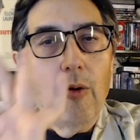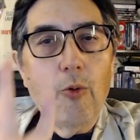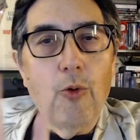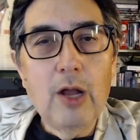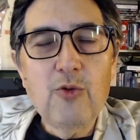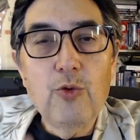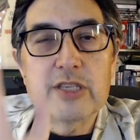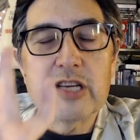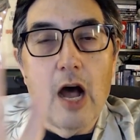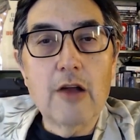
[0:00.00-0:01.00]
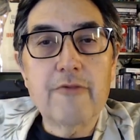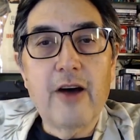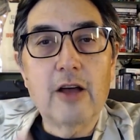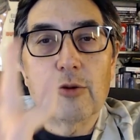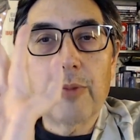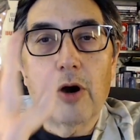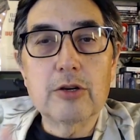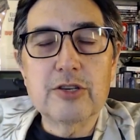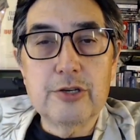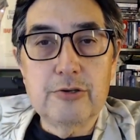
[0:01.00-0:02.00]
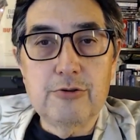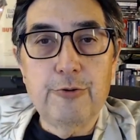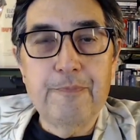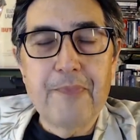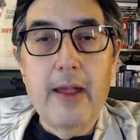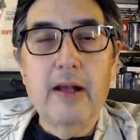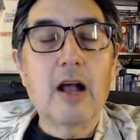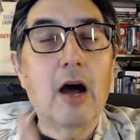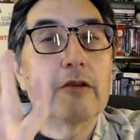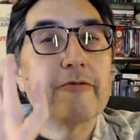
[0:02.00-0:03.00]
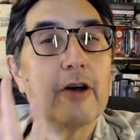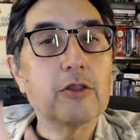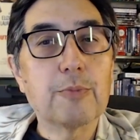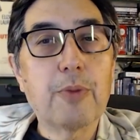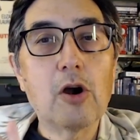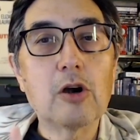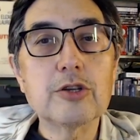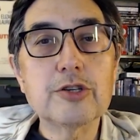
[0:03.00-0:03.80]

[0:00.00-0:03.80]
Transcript: What was Godfather Part 2? Godfather Part